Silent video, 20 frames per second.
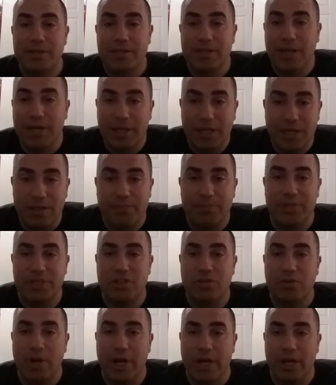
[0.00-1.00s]
didn't get
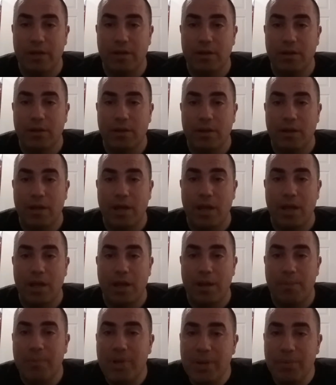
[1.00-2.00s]
betrayed,
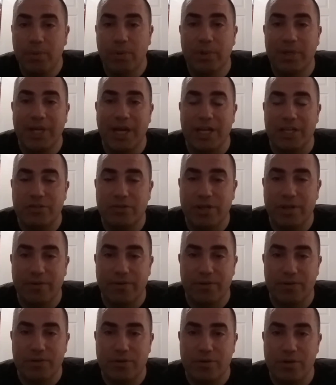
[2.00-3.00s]
people would have got
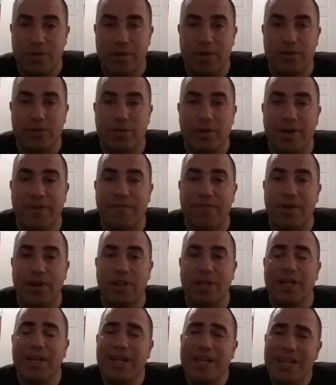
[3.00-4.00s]
treated
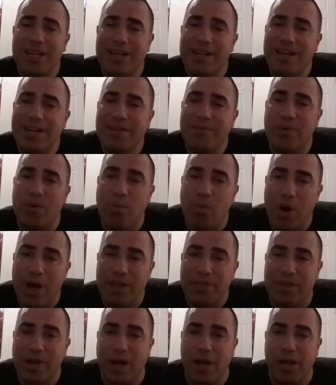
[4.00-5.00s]
fairly. And he didn't even
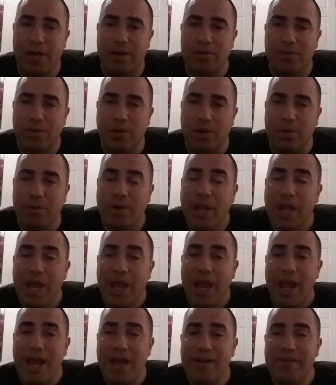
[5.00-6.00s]
want the Iron Throne.
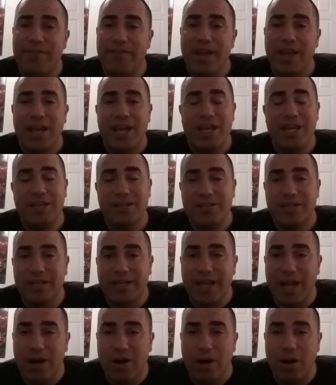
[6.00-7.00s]
If he
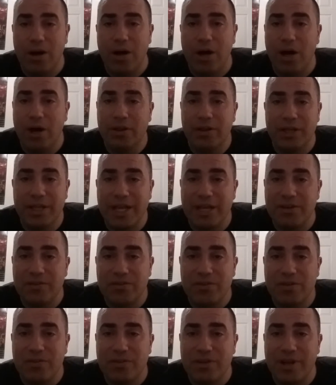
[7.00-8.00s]
took out all the
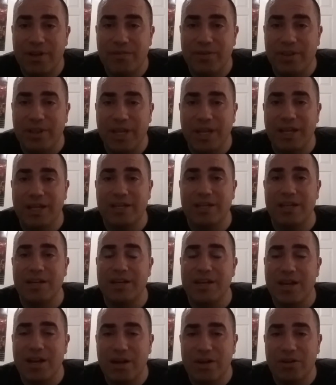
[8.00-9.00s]
Lannisters and everything, and
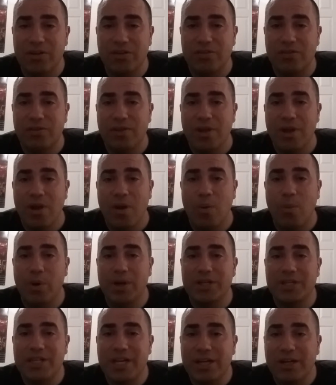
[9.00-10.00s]
Daenerys
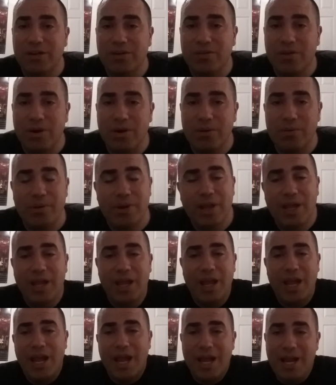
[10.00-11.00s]
wanted to take her throne,
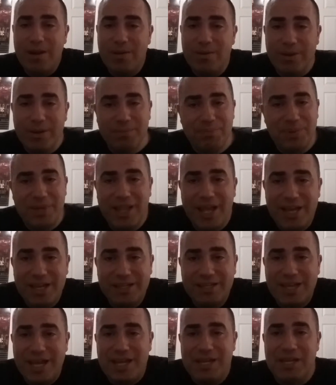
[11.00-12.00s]
he would be
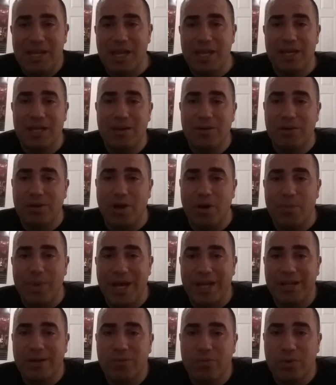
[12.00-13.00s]
like, take it, and he would go
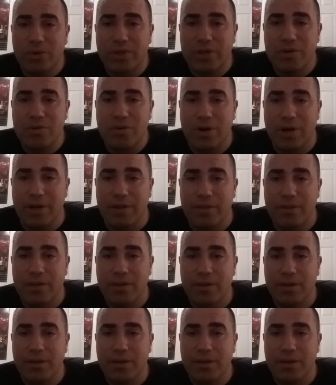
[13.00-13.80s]
back and rule the North.